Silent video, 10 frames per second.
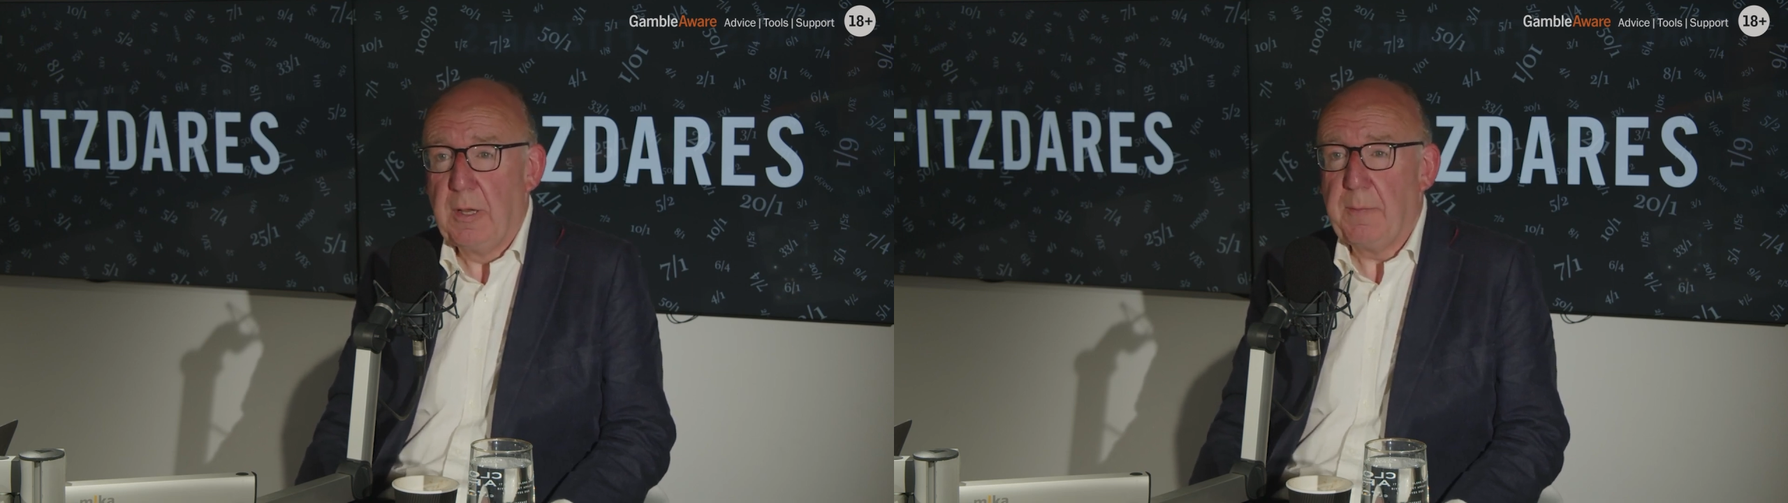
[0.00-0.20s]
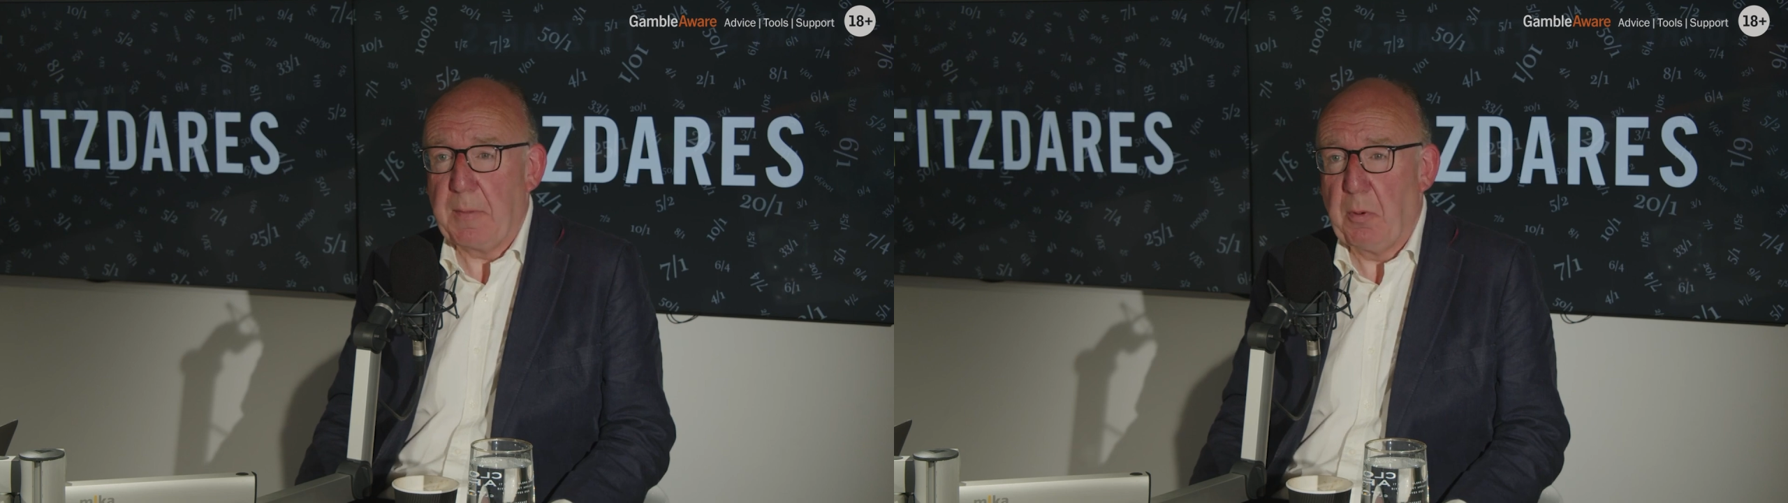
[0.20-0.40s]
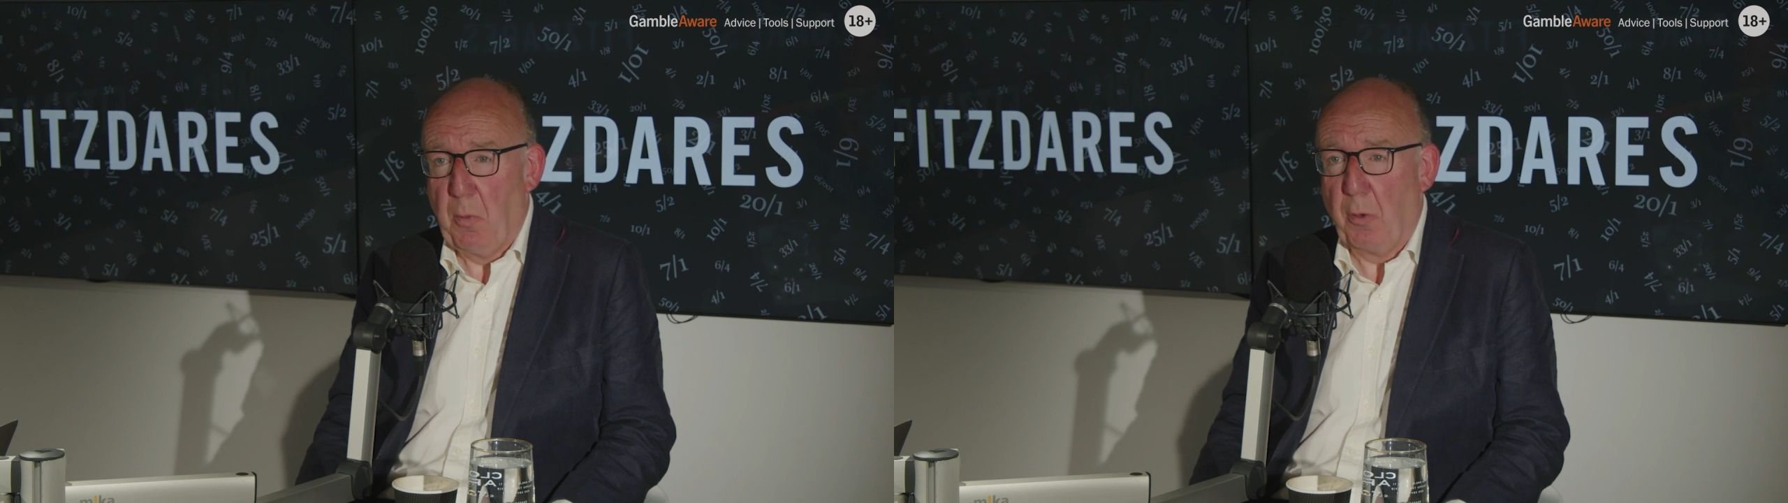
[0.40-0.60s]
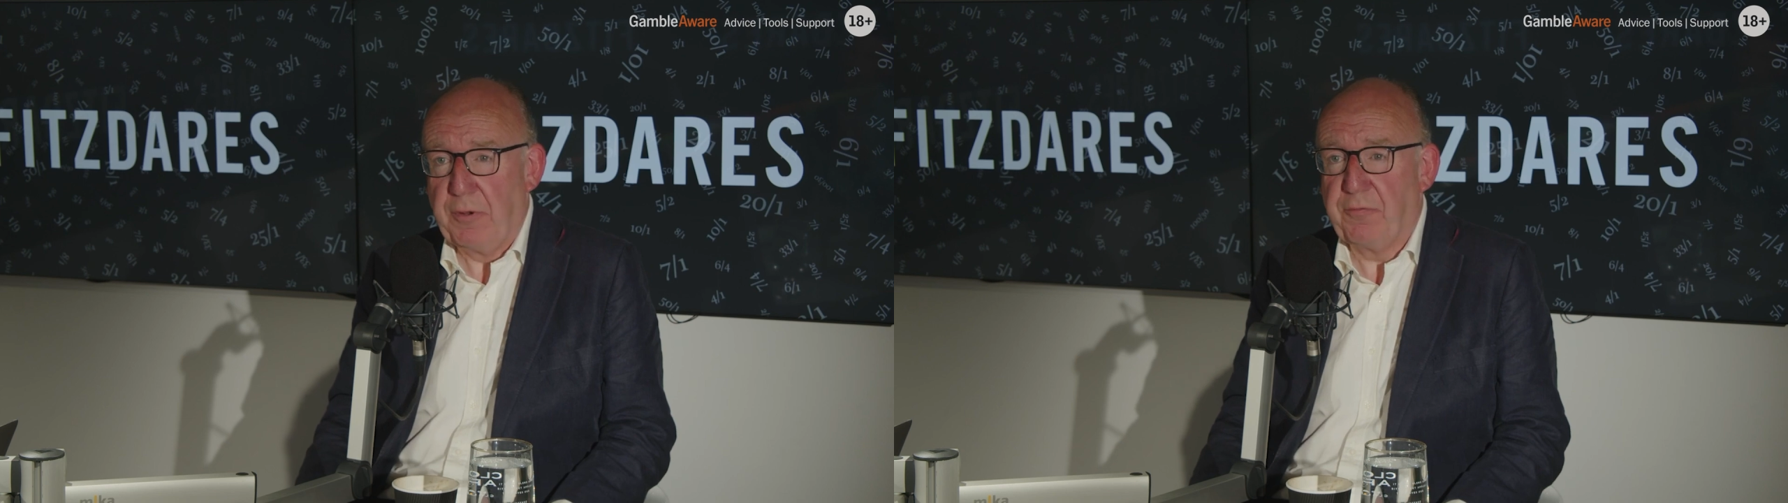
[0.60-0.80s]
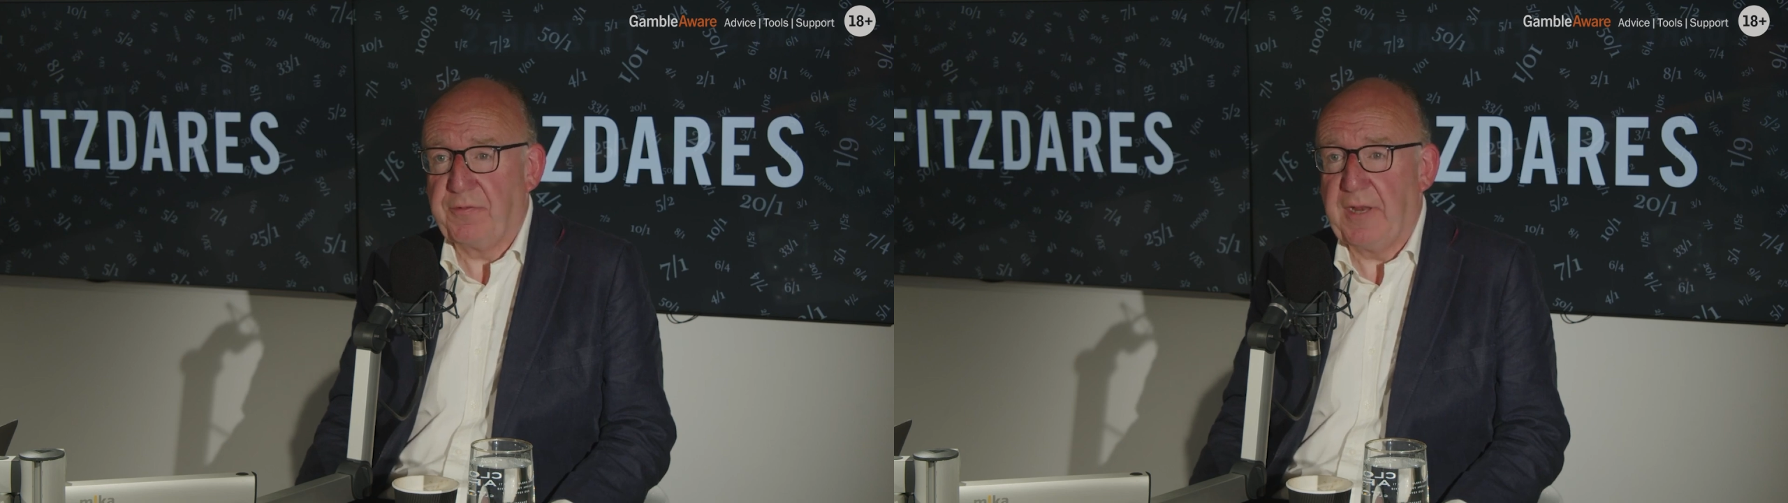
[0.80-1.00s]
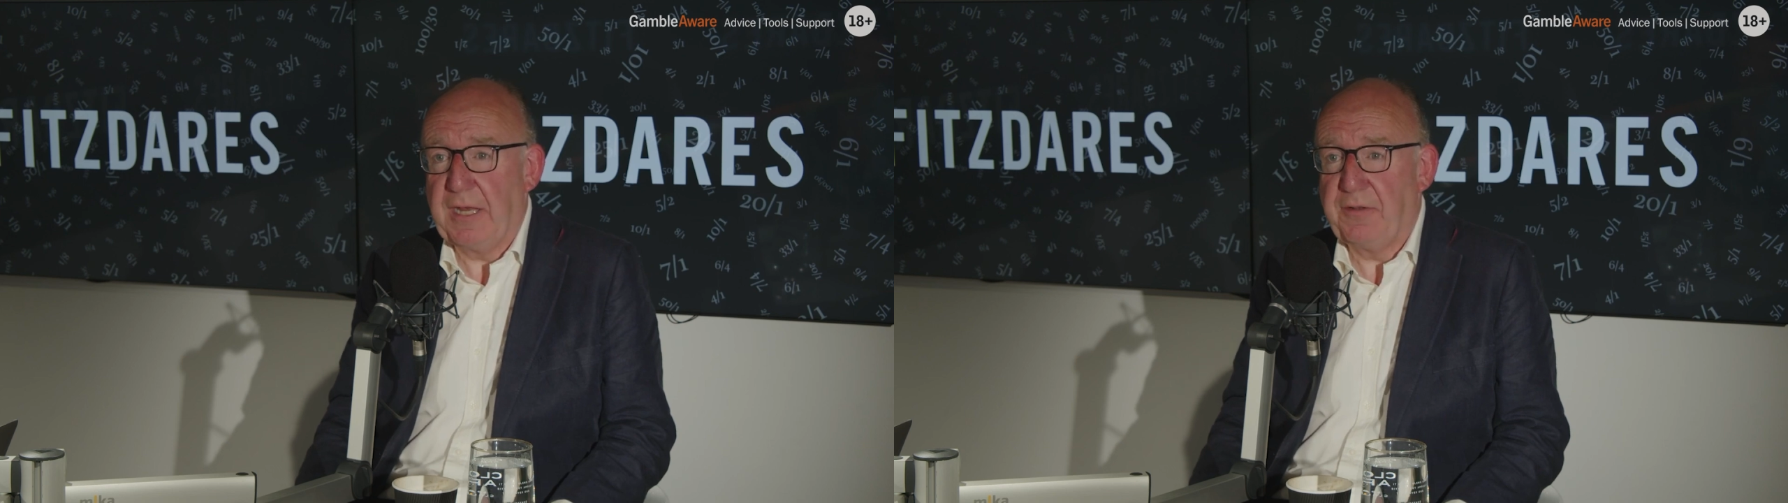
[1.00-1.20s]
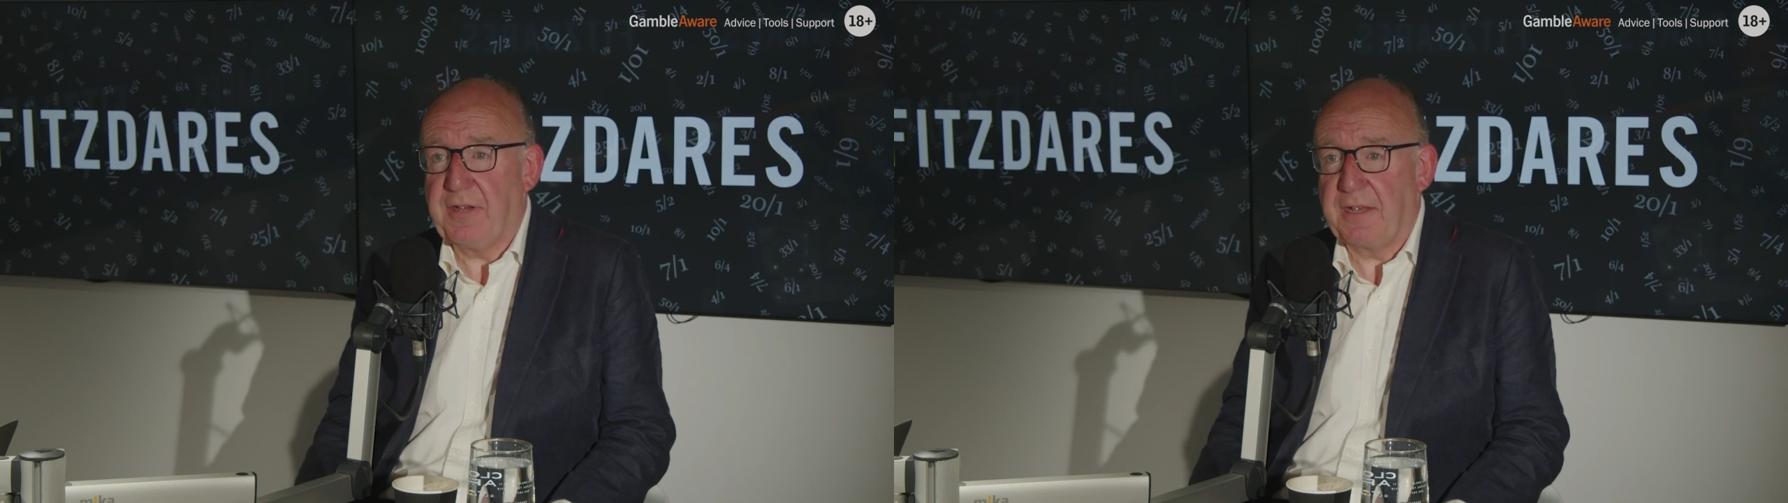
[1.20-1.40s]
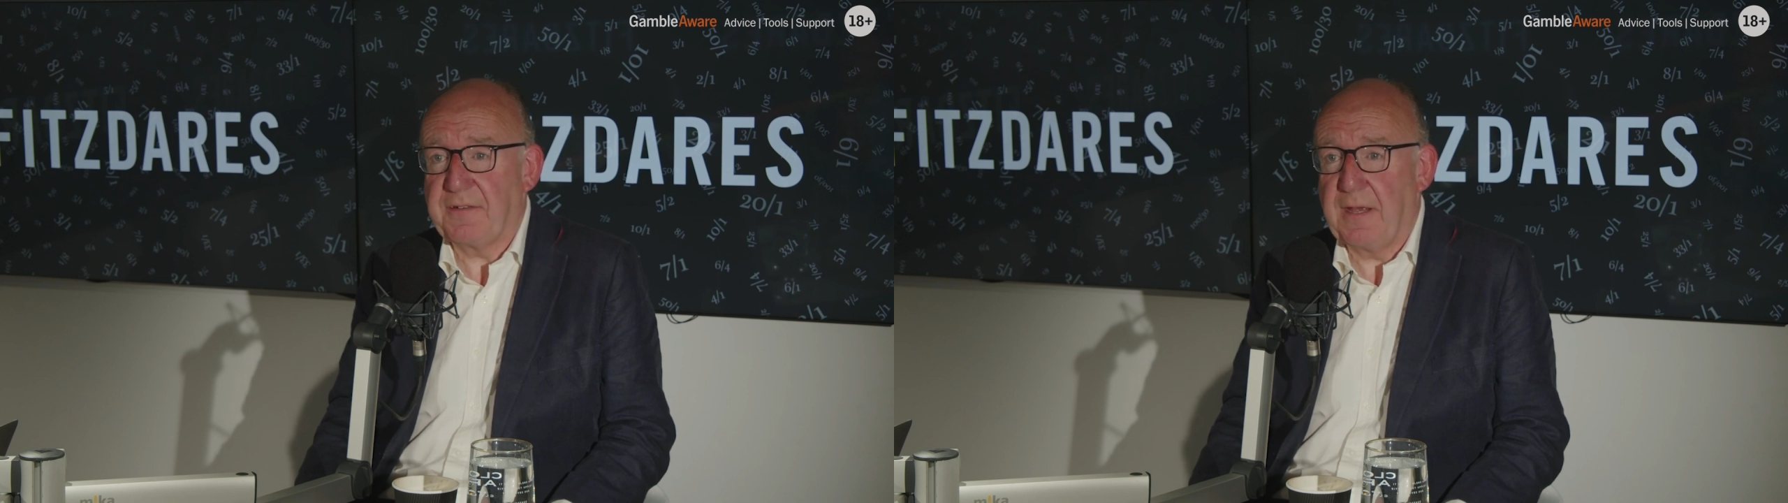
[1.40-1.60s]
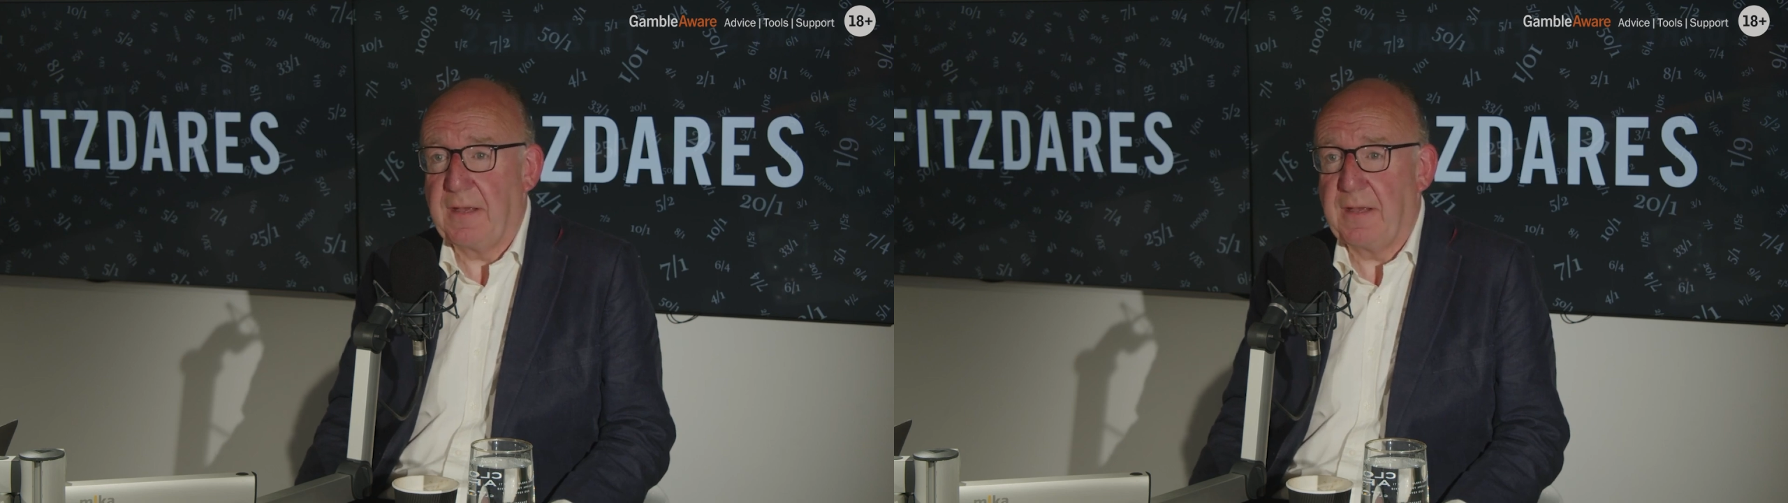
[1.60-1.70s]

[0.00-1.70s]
people more interested in Chester.